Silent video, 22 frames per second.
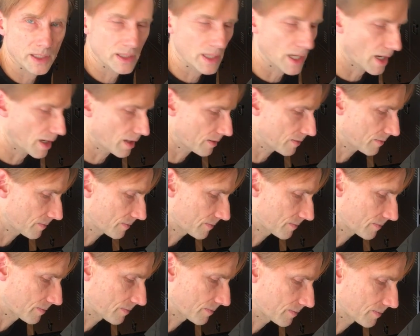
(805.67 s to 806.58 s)
that.
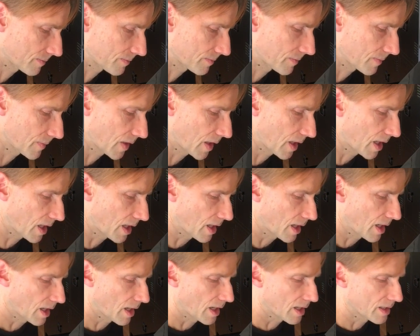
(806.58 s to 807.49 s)

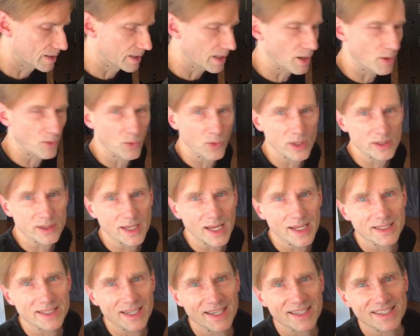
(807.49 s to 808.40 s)
Now what
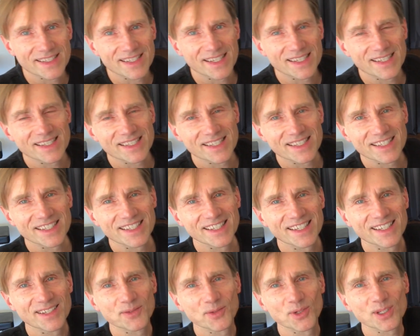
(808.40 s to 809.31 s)
that does is
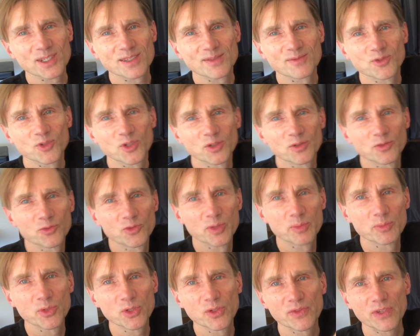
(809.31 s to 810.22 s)
we're
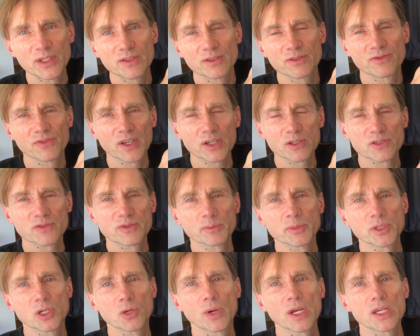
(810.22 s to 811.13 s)
removing fingers from
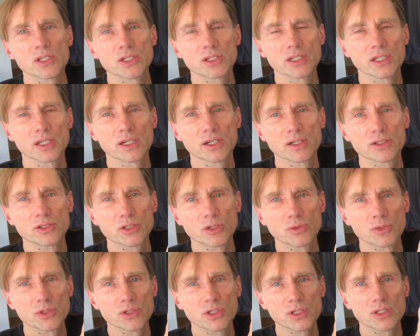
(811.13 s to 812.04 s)
the equation here,
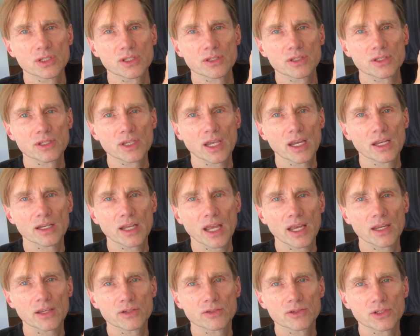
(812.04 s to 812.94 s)
so we're just saying,
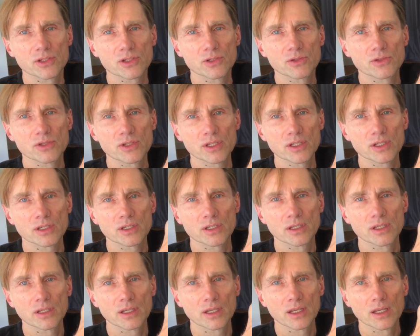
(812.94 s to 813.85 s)
hey, you're just using
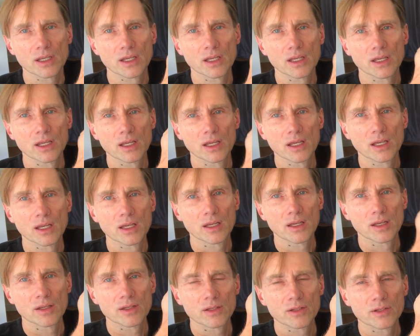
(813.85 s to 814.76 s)

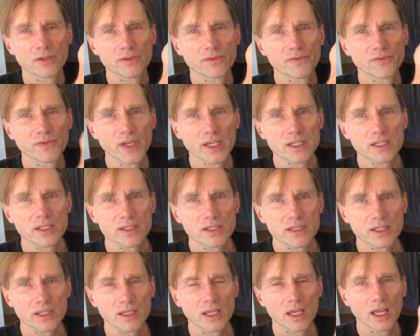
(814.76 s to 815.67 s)
your
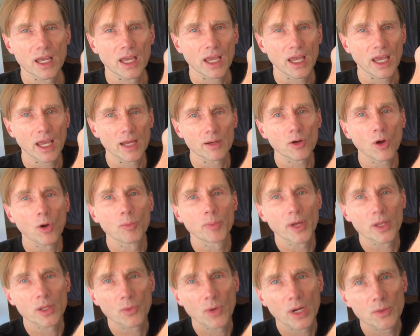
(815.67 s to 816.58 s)
fist. And oh,
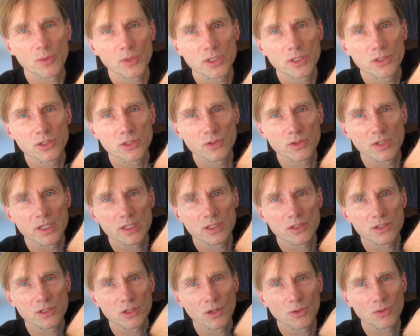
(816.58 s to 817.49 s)
by the way, when you do
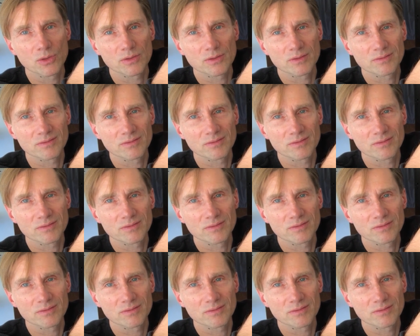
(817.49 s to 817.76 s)
this, don't